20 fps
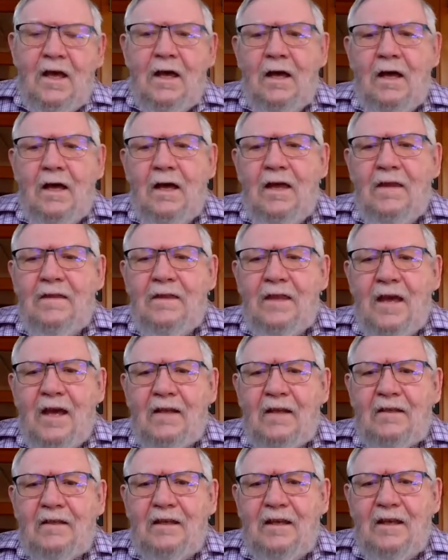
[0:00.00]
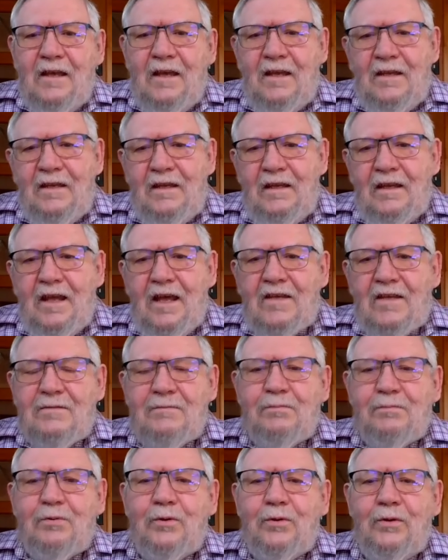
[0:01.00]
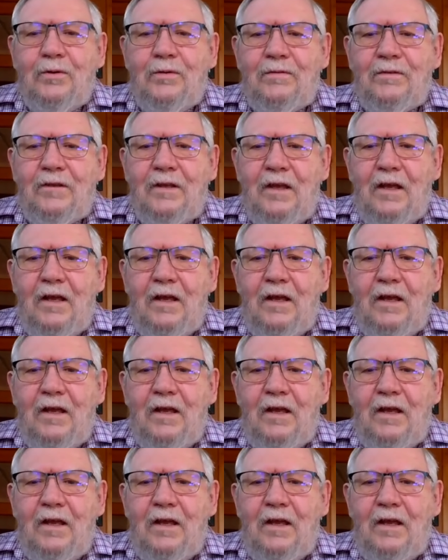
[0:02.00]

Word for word: uh, and that, and it has improved.